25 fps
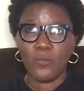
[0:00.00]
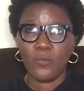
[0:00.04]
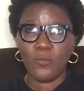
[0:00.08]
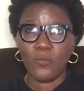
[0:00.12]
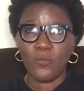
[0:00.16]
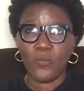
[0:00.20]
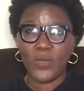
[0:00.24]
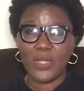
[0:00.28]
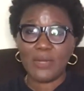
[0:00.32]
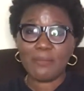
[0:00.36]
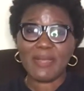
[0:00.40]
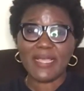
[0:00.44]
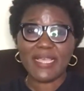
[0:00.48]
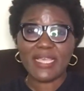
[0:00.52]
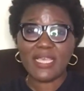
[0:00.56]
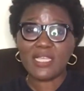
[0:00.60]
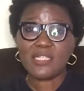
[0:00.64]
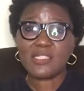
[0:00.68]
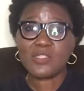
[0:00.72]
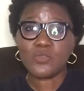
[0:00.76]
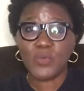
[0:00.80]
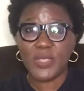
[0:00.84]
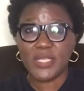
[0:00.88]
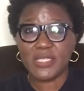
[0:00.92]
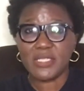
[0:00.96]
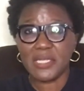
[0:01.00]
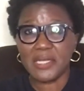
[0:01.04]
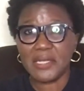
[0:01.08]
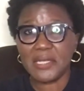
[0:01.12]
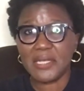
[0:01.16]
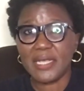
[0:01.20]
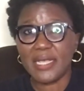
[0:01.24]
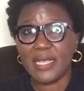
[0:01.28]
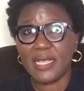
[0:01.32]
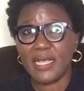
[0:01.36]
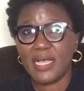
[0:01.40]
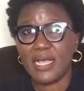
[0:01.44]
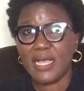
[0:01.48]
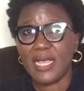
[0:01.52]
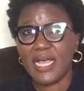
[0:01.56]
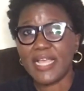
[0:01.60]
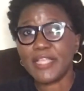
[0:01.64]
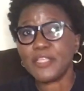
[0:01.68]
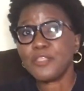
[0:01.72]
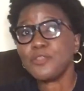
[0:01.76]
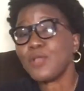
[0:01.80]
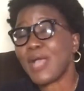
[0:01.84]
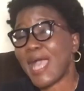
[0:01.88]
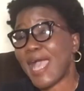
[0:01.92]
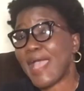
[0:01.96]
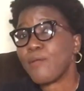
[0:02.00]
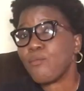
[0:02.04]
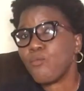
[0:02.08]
when my kids were younger, I